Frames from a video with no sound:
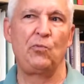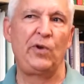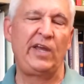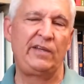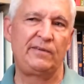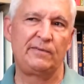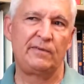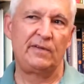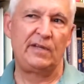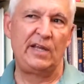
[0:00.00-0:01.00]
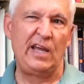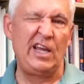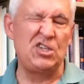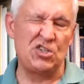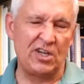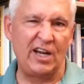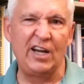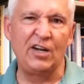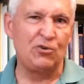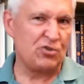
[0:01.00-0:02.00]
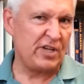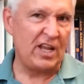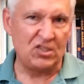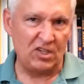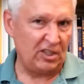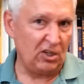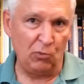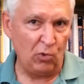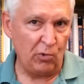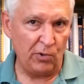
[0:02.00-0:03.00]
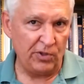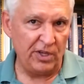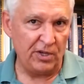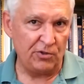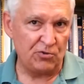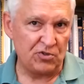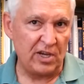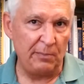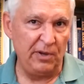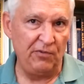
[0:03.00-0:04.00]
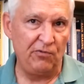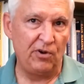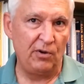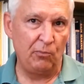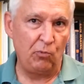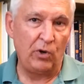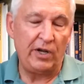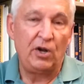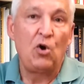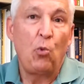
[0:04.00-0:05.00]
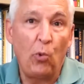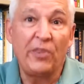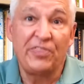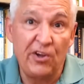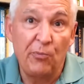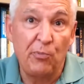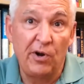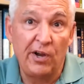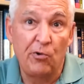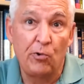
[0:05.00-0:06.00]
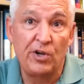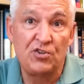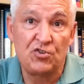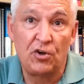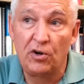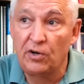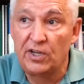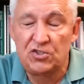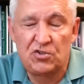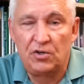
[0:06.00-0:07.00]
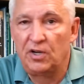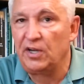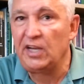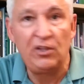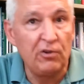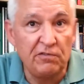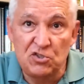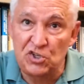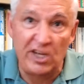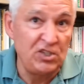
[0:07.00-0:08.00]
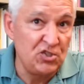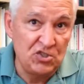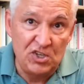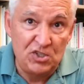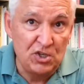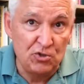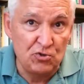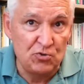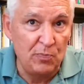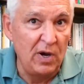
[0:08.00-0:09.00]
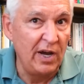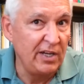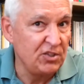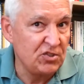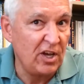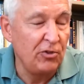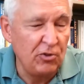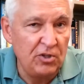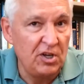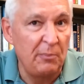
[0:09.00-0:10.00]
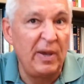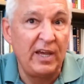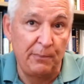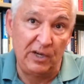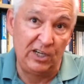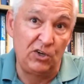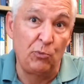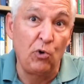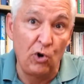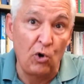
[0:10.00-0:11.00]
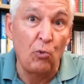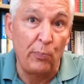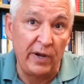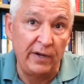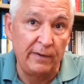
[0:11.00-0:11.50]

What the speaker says: we each kind of understands a little more where the other's coming from, what their priorities are. It's neither changes each other's minds other than to make them a little more open.